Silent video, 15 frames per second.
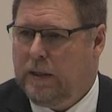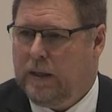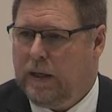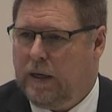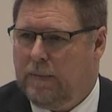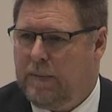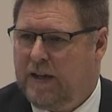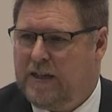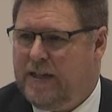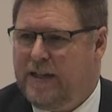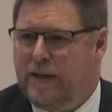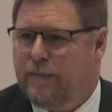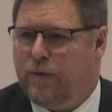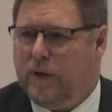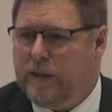that's
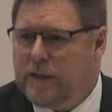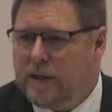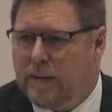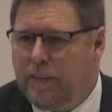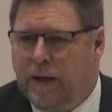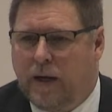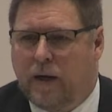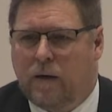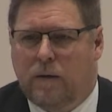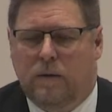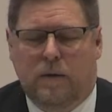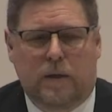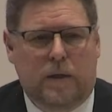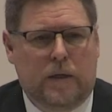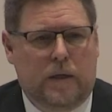different somehow
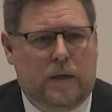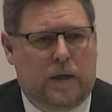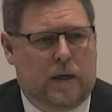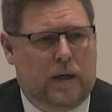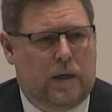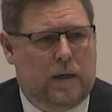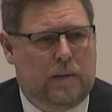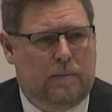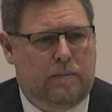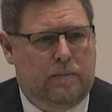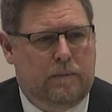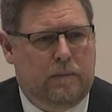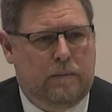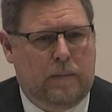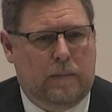
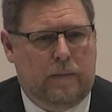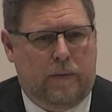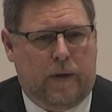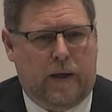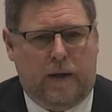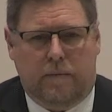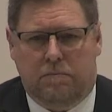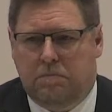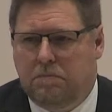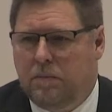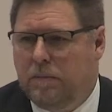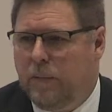than